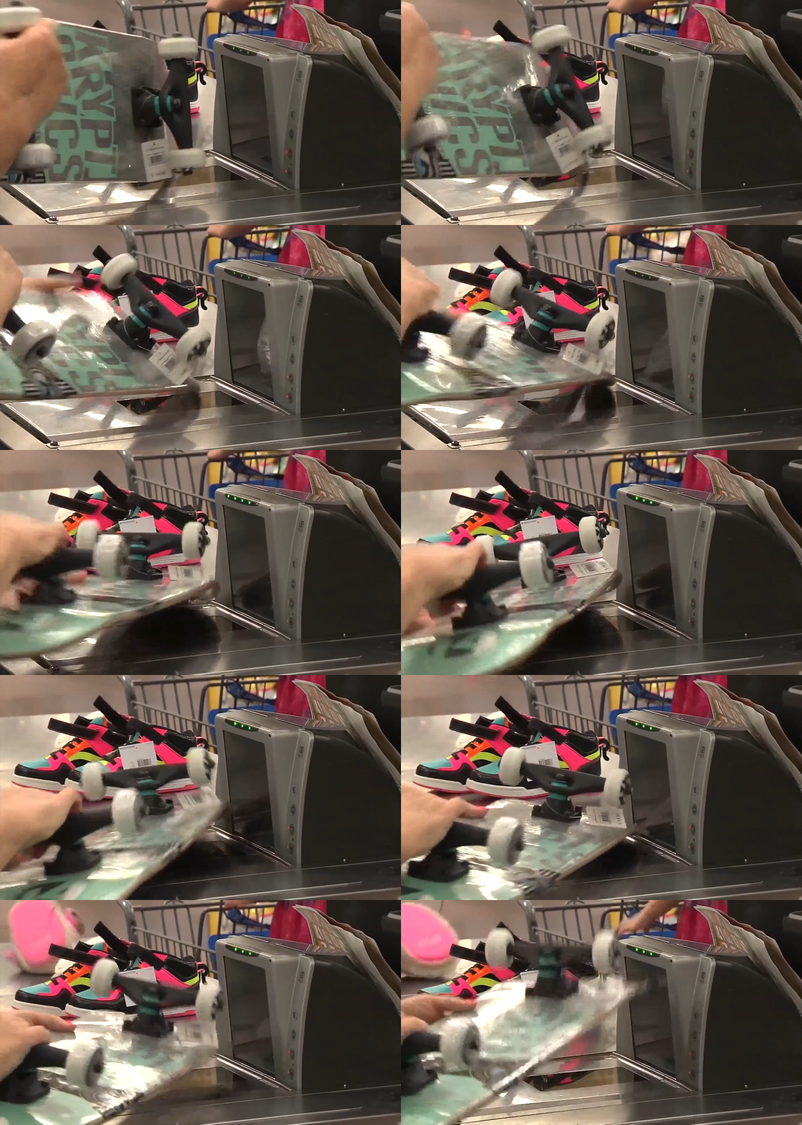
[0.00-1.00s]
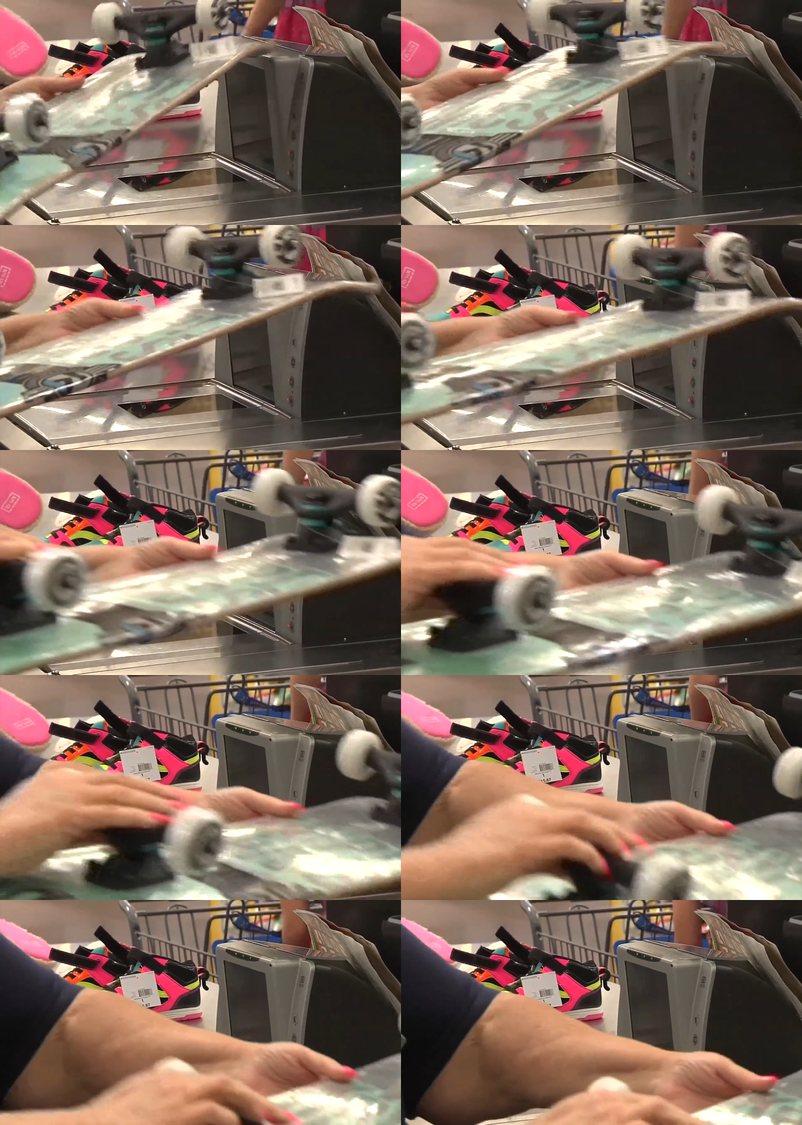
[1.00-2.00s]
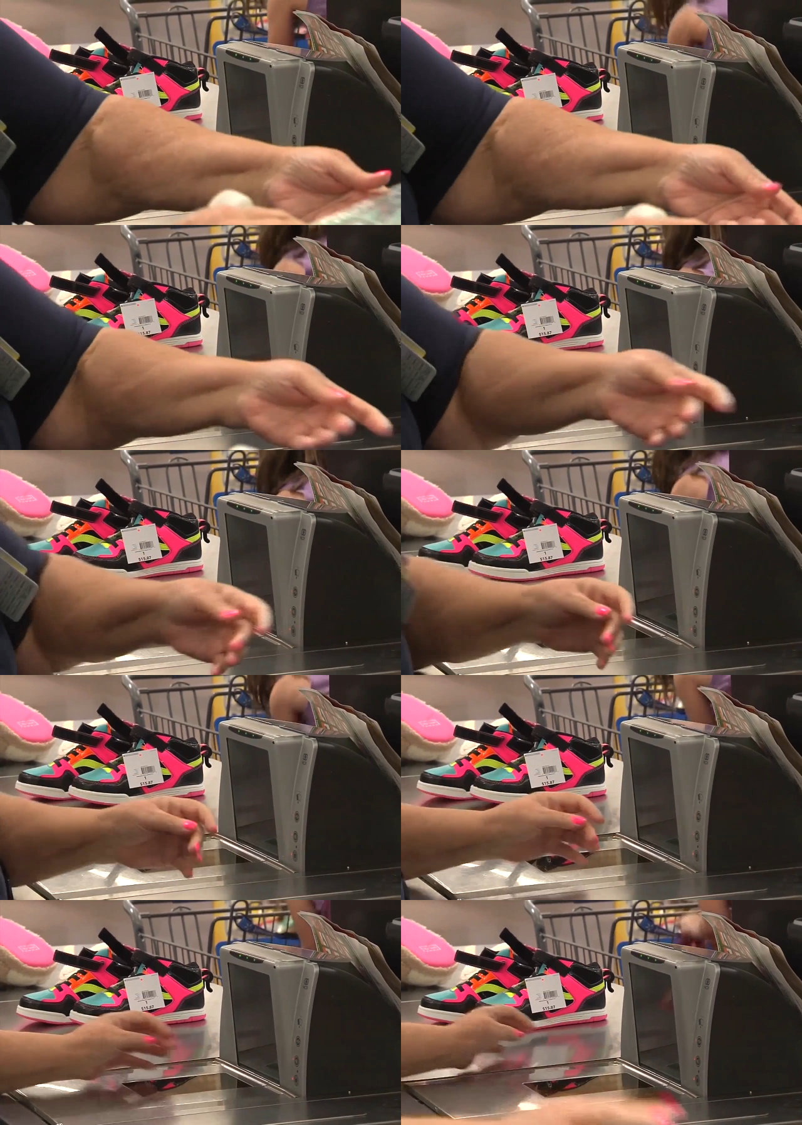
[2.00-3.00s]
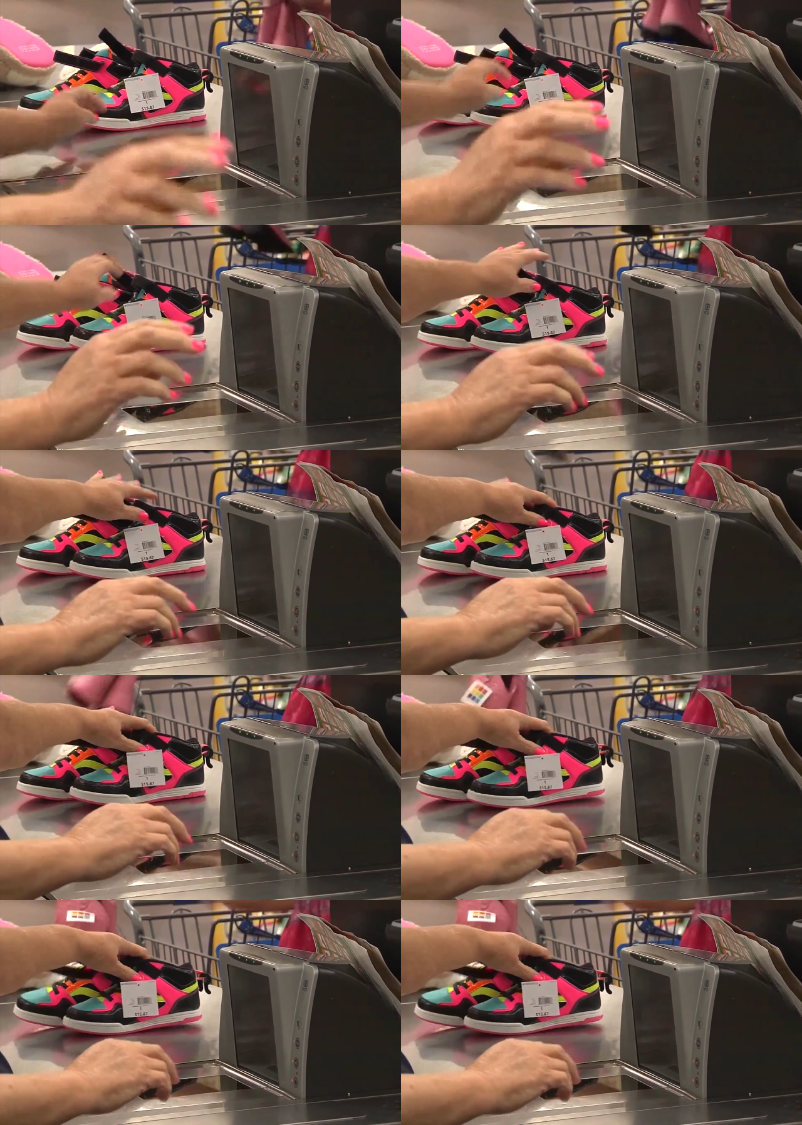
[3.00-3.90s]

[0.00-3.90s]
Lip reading: Nobody's mouth can be seen.